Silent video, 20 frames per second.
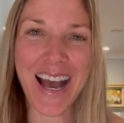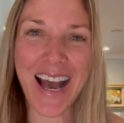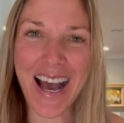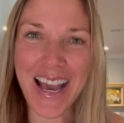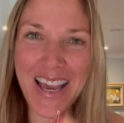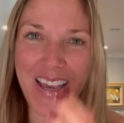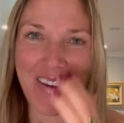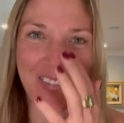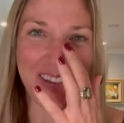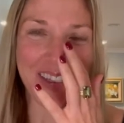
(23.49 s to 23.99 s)

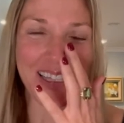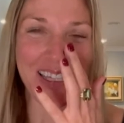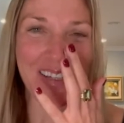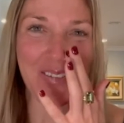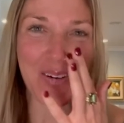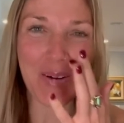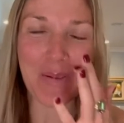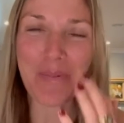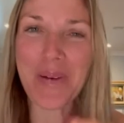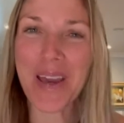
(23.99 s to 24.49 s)
I am a
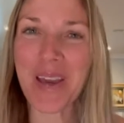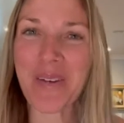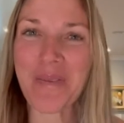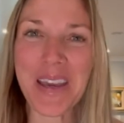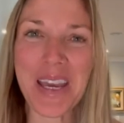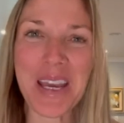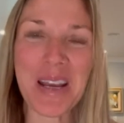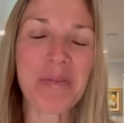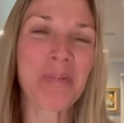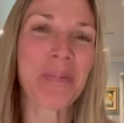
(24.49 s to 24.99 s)
Libra
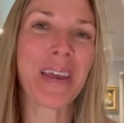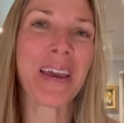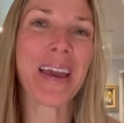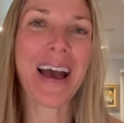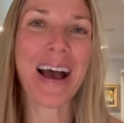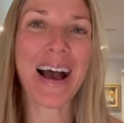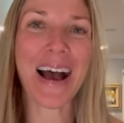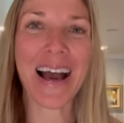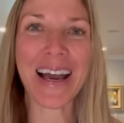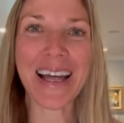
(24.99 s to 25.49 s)
baby.
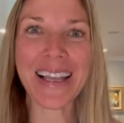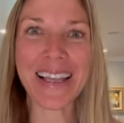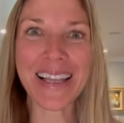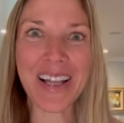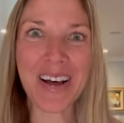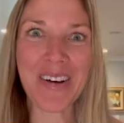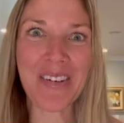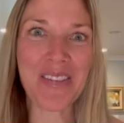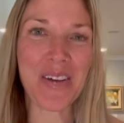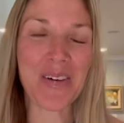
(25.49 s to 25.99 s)
I
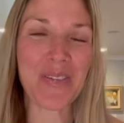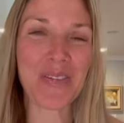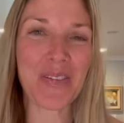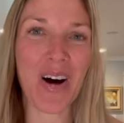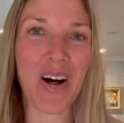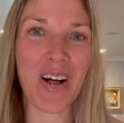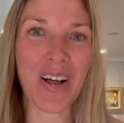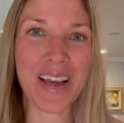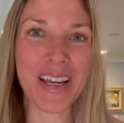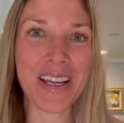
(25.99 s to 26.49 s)
love the
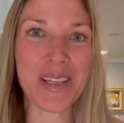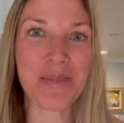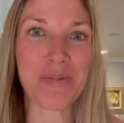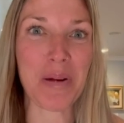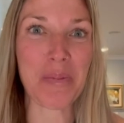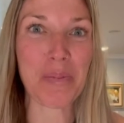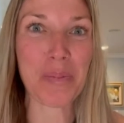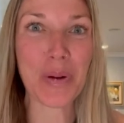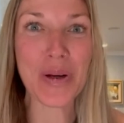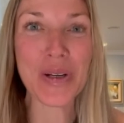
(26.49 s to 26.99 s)
fall. It is
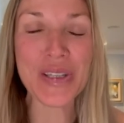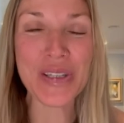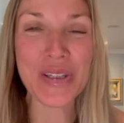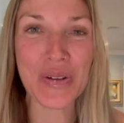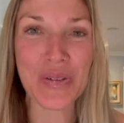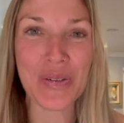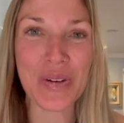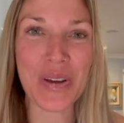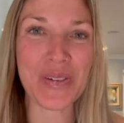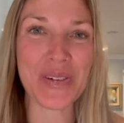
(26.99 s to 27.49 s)
my
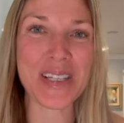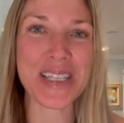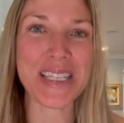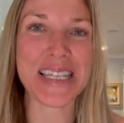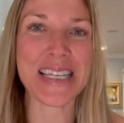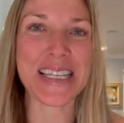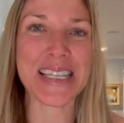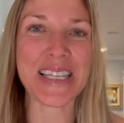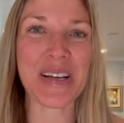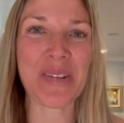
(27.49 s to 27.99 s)
personal favorite
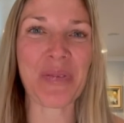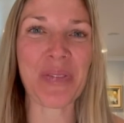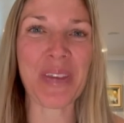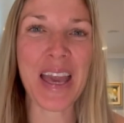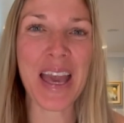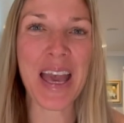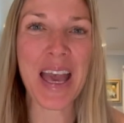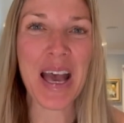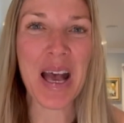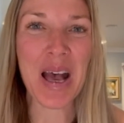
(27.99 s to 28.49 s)
season,
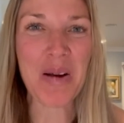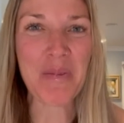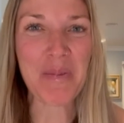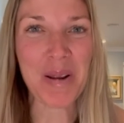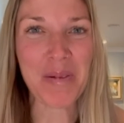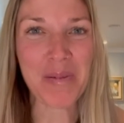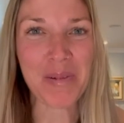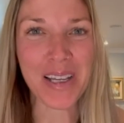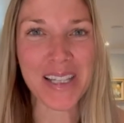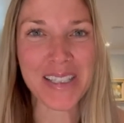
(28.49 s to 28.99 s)
but
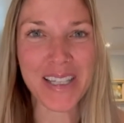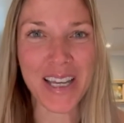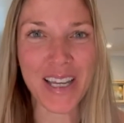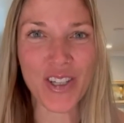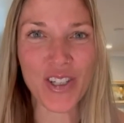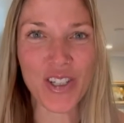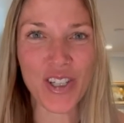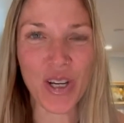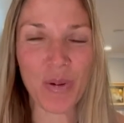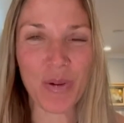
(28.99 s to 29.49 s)
I'm really excited
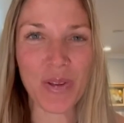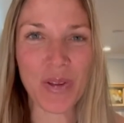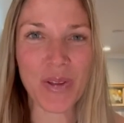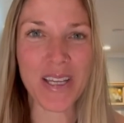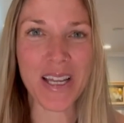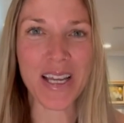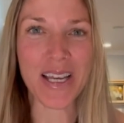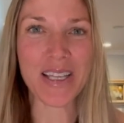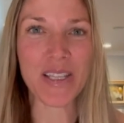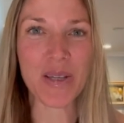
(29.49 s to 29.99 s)
to share with you
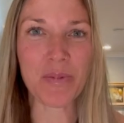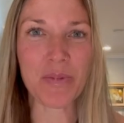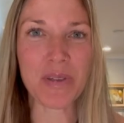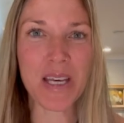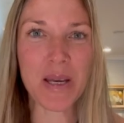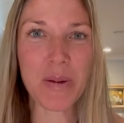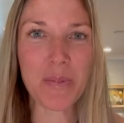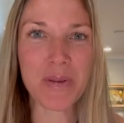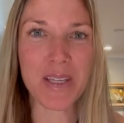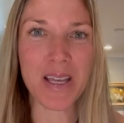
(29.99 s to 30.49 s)
today some
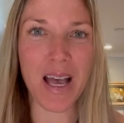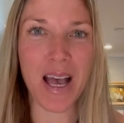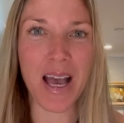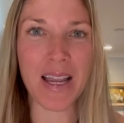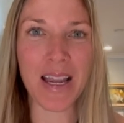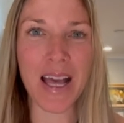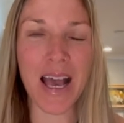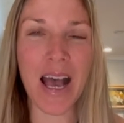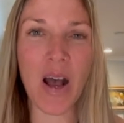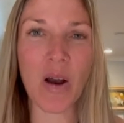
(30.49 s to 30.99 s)
tips
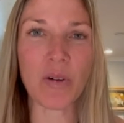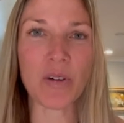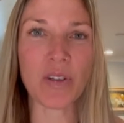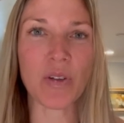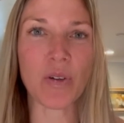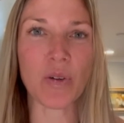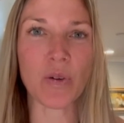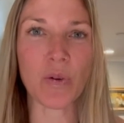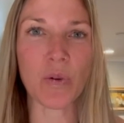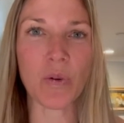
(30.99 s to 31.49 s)
on how
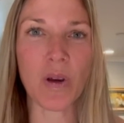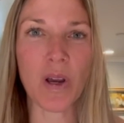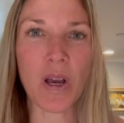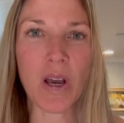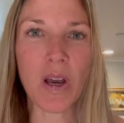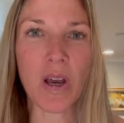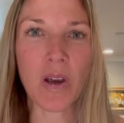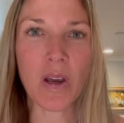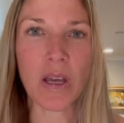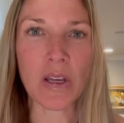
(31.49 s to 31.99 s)
to
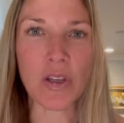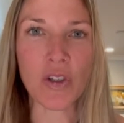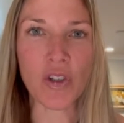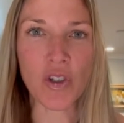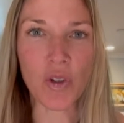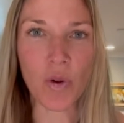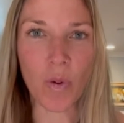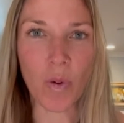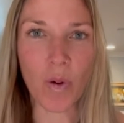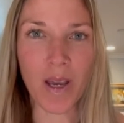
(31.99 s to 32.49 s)

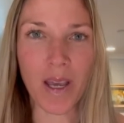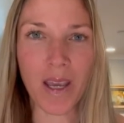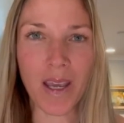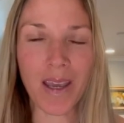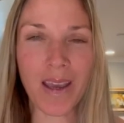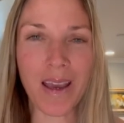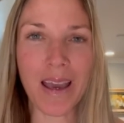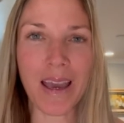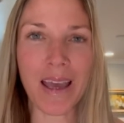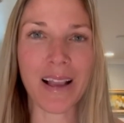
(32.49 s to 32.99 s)

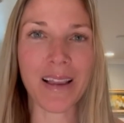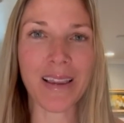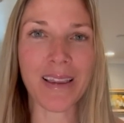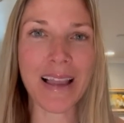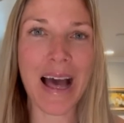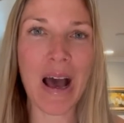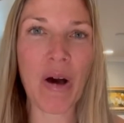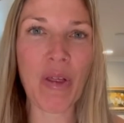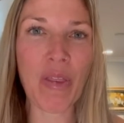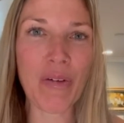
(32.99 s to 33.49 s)
enjoy and
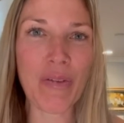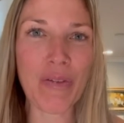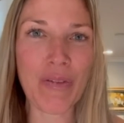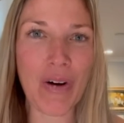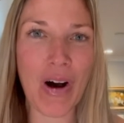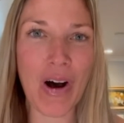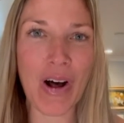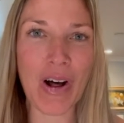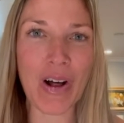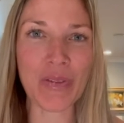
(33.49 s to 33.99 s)
allow the
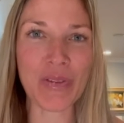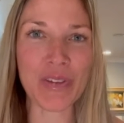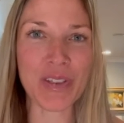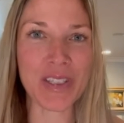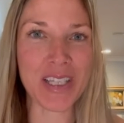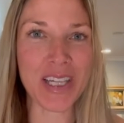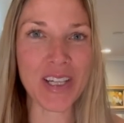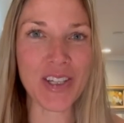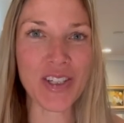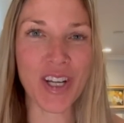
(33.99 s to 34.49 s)
fall to
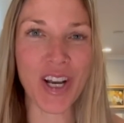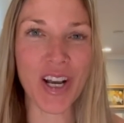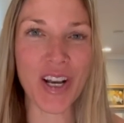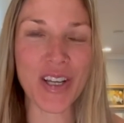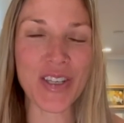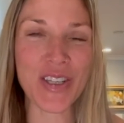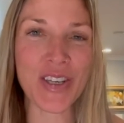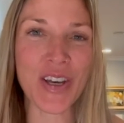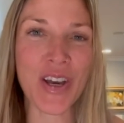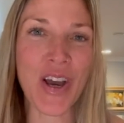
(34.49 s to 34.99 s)
teach
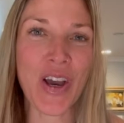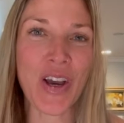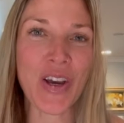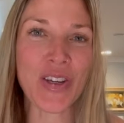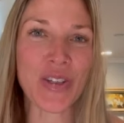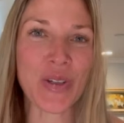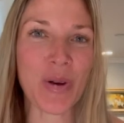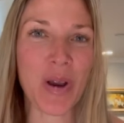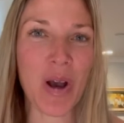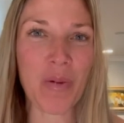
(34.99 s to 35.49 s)
us,
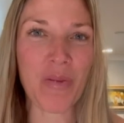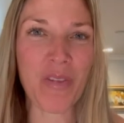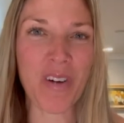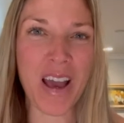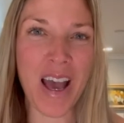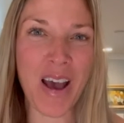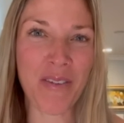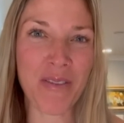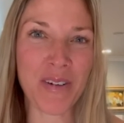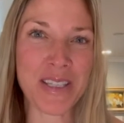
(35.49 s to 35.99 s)
to help
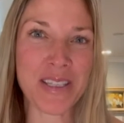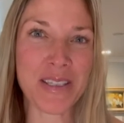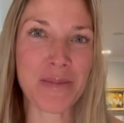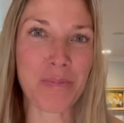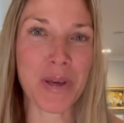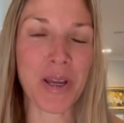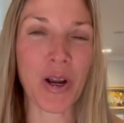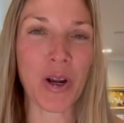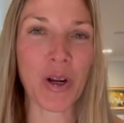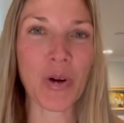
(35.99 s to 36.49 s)
have us
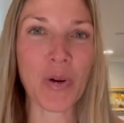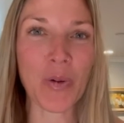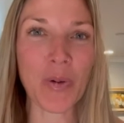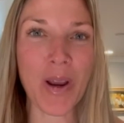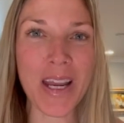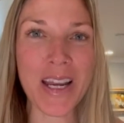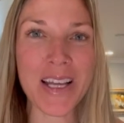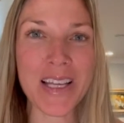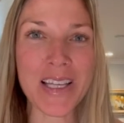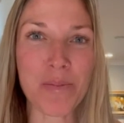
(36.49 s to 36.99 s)
be our
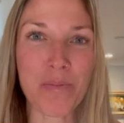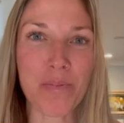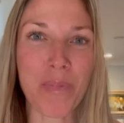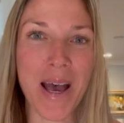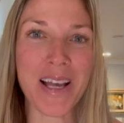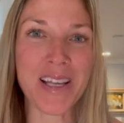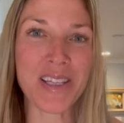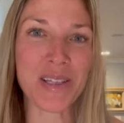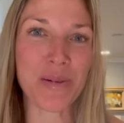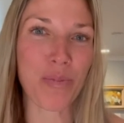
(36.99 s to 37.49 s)
greatest,
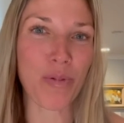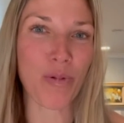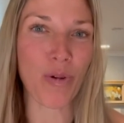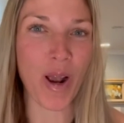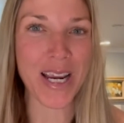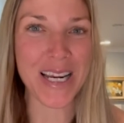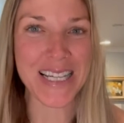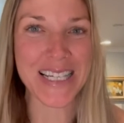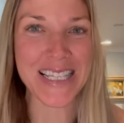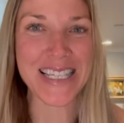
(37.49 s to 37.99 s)
best,
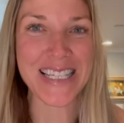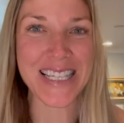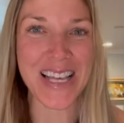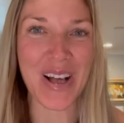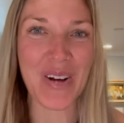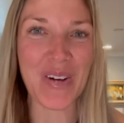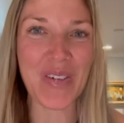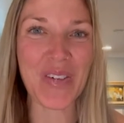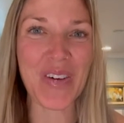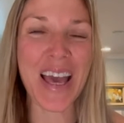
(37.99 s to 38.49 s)
brightest
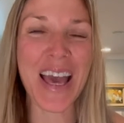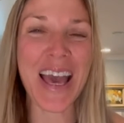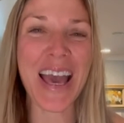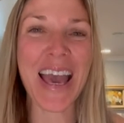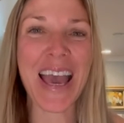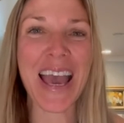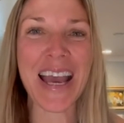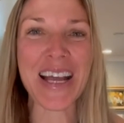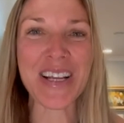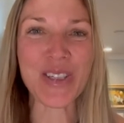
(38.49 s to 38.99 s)
self,
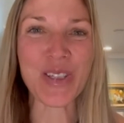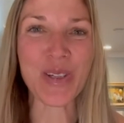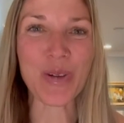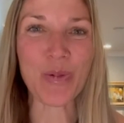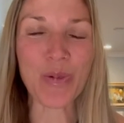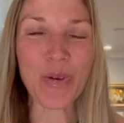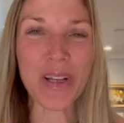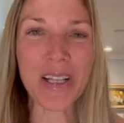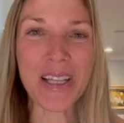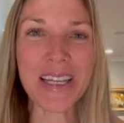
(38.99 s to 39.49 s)
and to
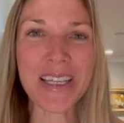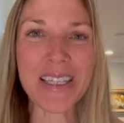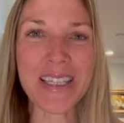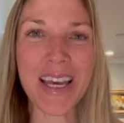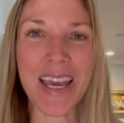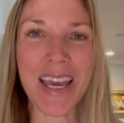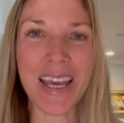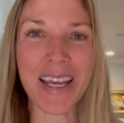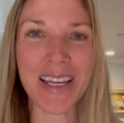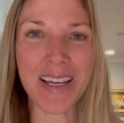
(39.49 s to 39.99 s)
really
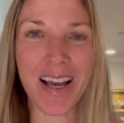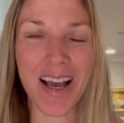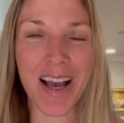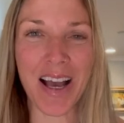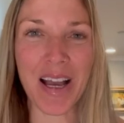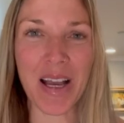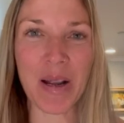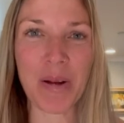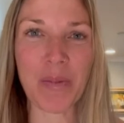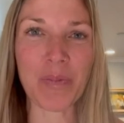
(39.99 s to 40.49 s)
take
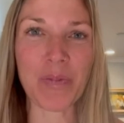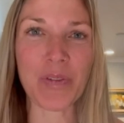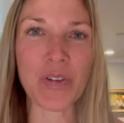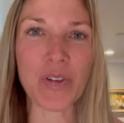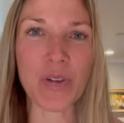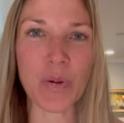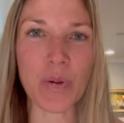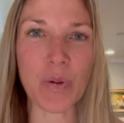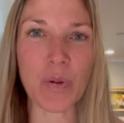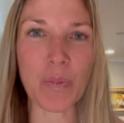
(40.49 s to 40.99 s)
time
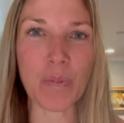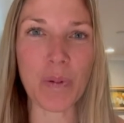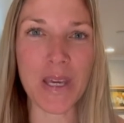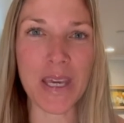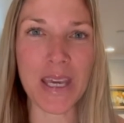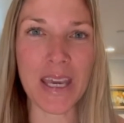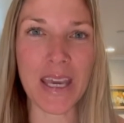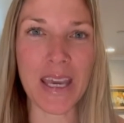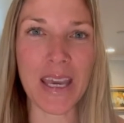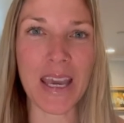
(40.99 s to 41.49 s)
to
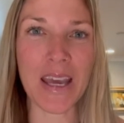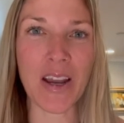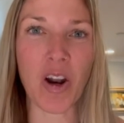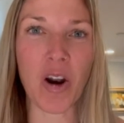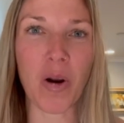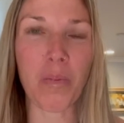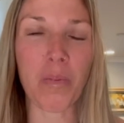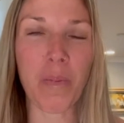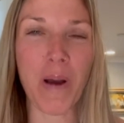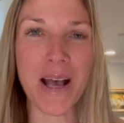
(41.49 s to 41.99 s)
be in
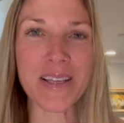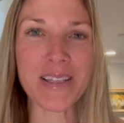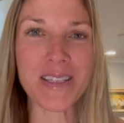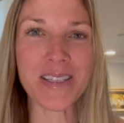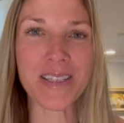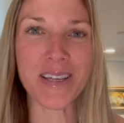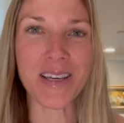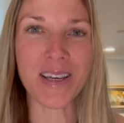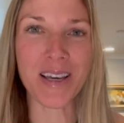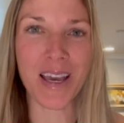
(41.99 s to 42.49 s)
our
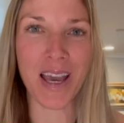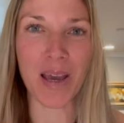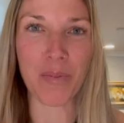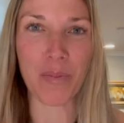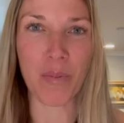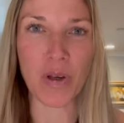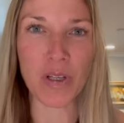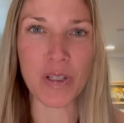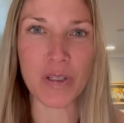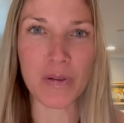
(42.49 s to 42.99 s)
best and
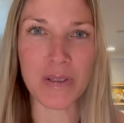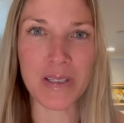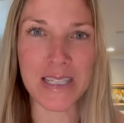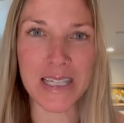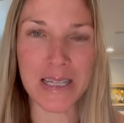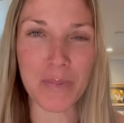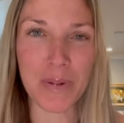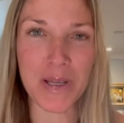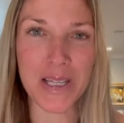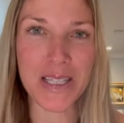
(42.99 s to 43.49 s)
most
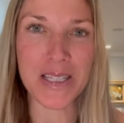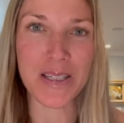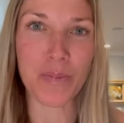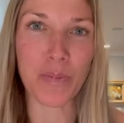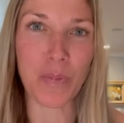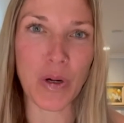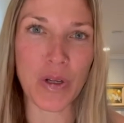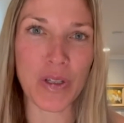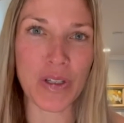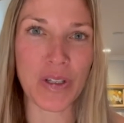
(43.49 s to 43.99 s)
deepest
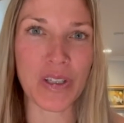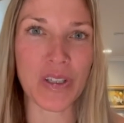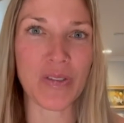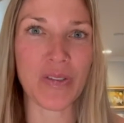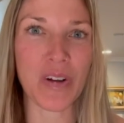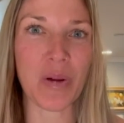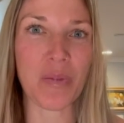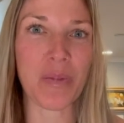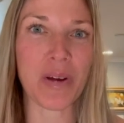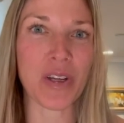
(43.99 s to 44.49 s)
personal
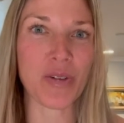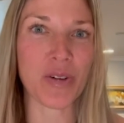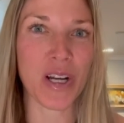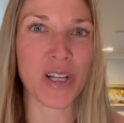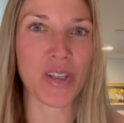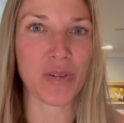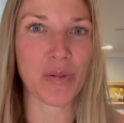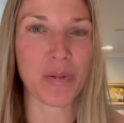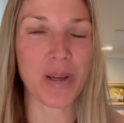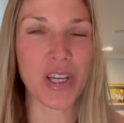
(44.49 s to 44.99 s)
development and
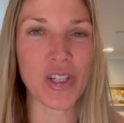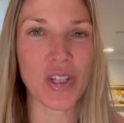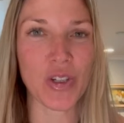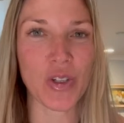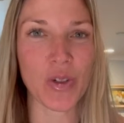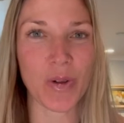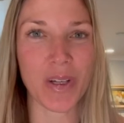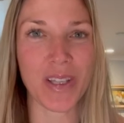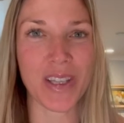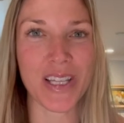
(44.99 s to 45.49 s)
transformation
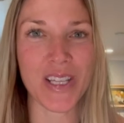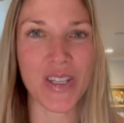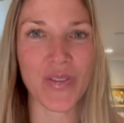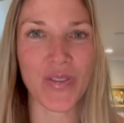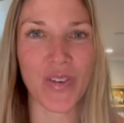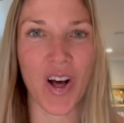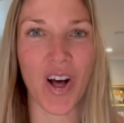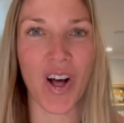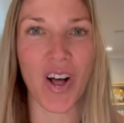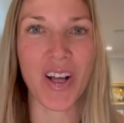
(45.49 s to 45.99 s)
during this
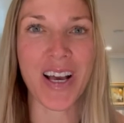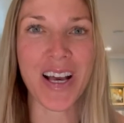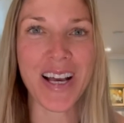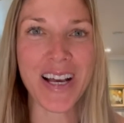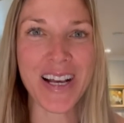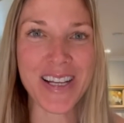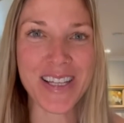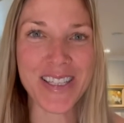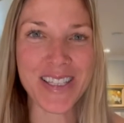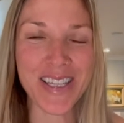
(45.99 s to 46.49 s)
fall
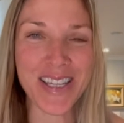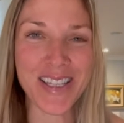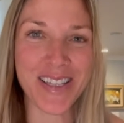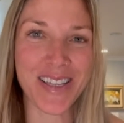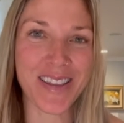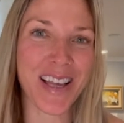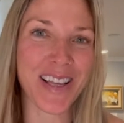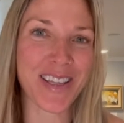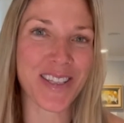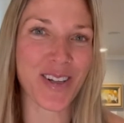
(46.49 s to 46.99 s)

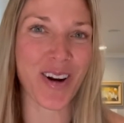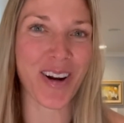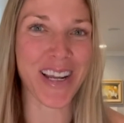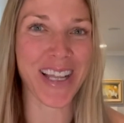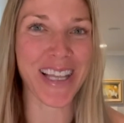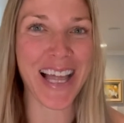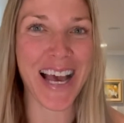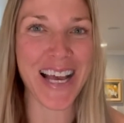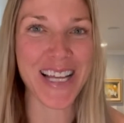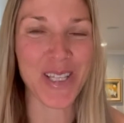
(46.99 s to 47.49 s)
season that
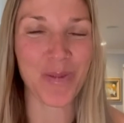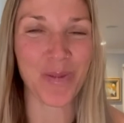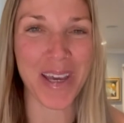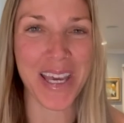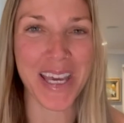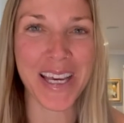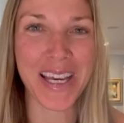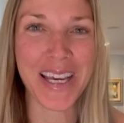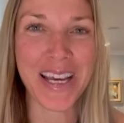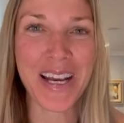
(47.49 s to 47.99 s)
started last
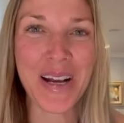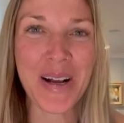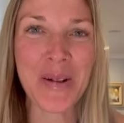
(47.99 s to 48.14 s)
week.